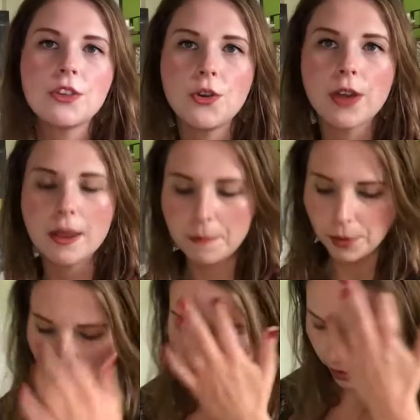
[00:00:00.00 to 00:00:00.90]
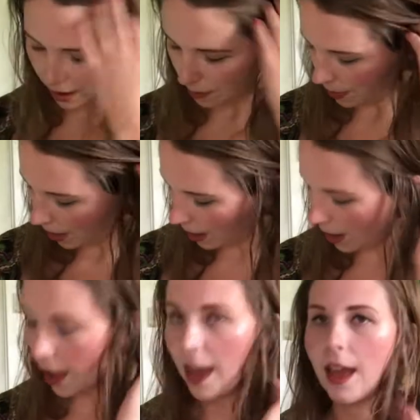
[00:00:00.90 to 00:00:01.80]
you can burn them in
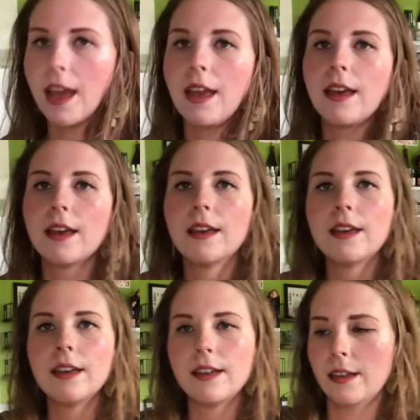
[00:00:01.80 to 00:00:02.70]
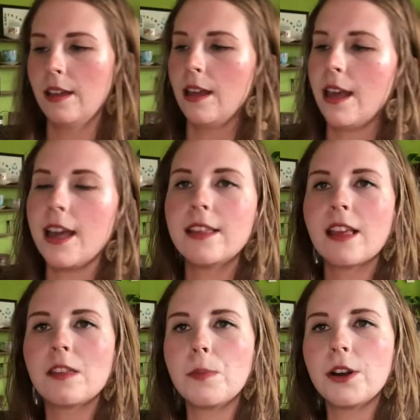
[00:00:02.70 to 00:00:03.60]
a
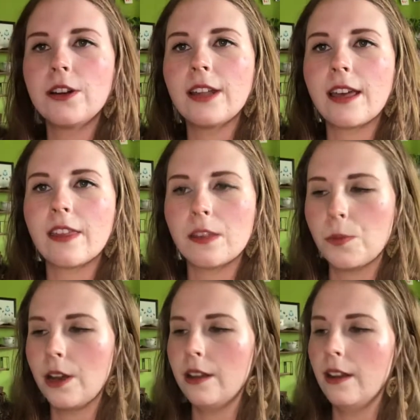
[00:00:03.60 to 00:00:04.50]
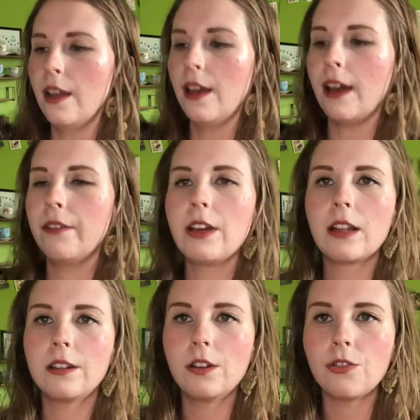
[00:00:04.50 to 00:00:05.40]
incense burner like this one. I have like a
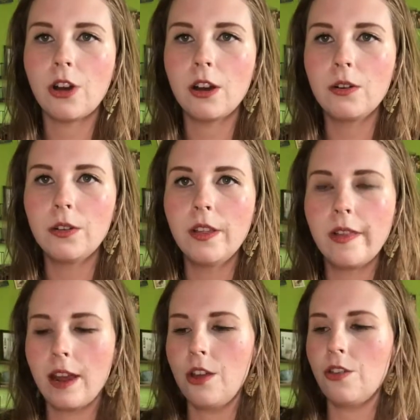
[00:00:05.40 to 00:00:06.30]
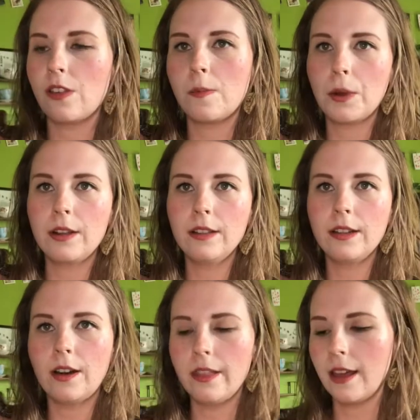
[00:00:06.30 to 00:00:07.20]
little charcoal in there. You just sprinkle it
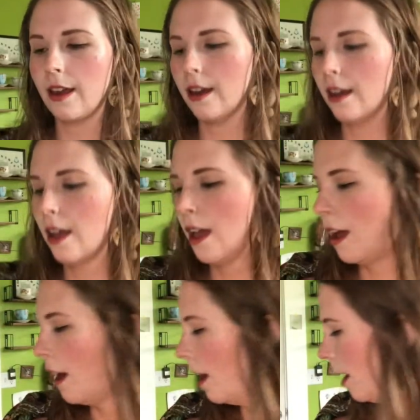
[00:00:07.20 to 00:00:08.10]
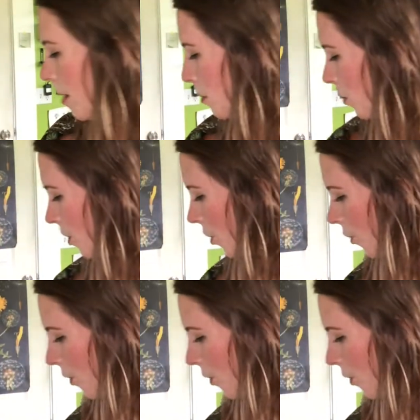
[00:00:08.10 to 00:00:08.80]
on there, or you